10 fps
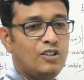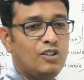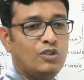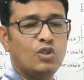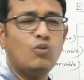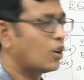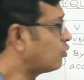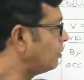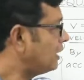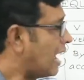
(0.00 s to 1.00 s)
So what
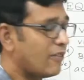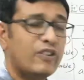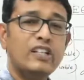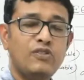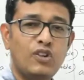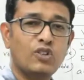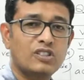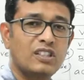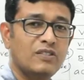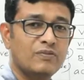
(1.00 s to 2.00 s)
will be the average
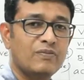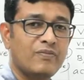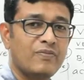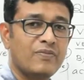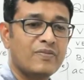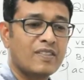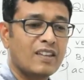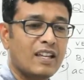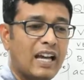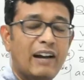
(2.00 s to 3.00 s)
velocity?
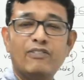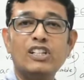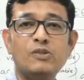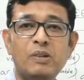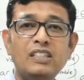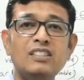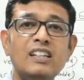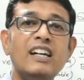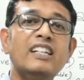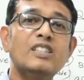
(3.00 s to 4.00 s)
Average
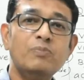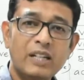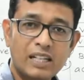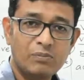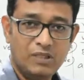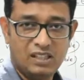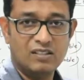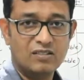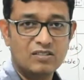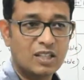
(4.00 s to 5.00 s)
means arithmetic
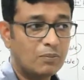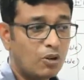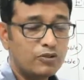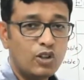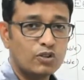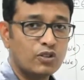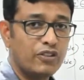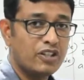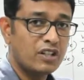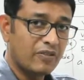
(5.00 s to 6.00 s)
mean, sum of the
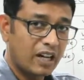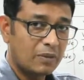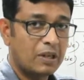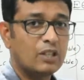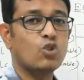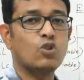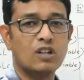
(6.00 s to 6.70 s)
observation divided by total